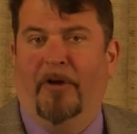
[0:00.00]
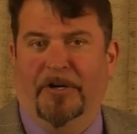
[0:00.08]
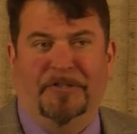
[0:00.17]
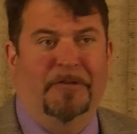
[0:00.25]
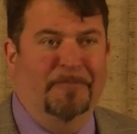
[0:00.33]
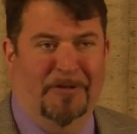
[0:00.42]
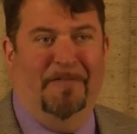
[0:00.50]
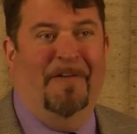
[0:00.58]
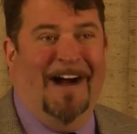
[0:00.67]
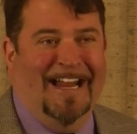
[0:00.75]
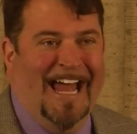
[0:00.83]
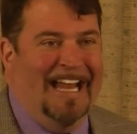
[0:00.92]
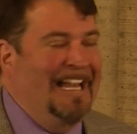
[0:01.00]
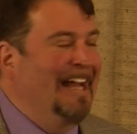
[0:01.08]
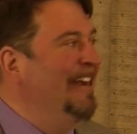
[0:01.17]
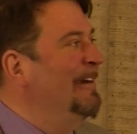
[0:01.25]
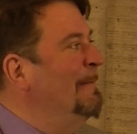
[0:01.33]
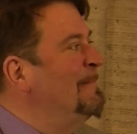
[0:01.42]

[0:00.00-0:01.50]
course, you'll find out later.